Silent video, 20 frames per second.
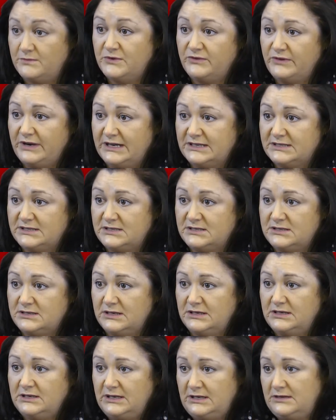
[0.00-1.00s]
the rest
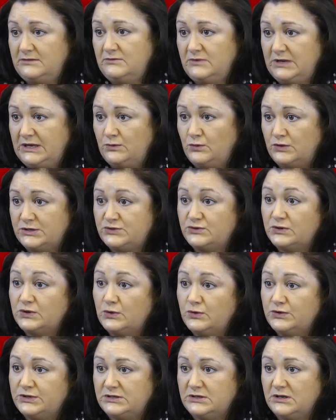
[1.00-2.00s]
in what's
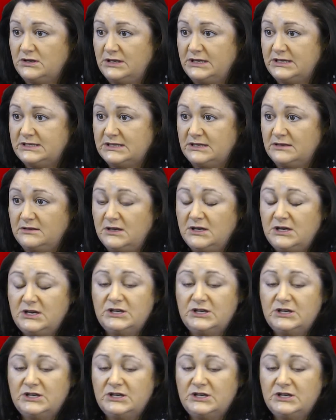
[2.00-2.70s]
recorded on LinkedIn.